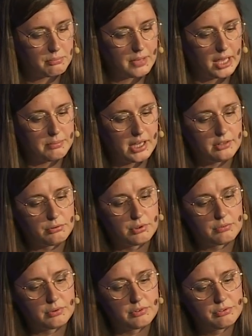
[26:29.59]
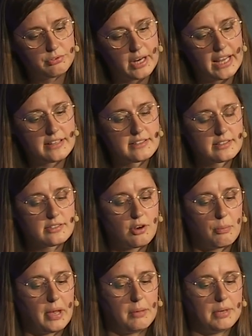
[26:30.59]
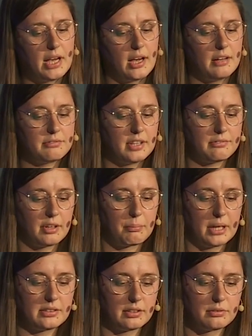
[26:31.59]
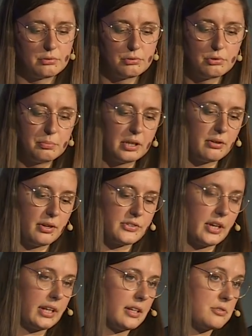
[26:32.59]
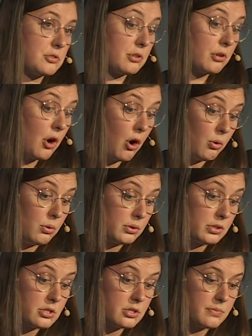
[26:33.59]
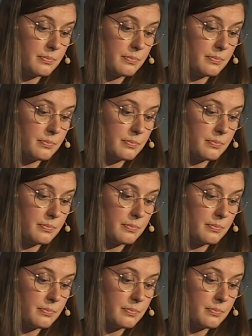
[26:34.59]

Maybe I do it with friends, or maybe I have nothing better to do because I catch the cold.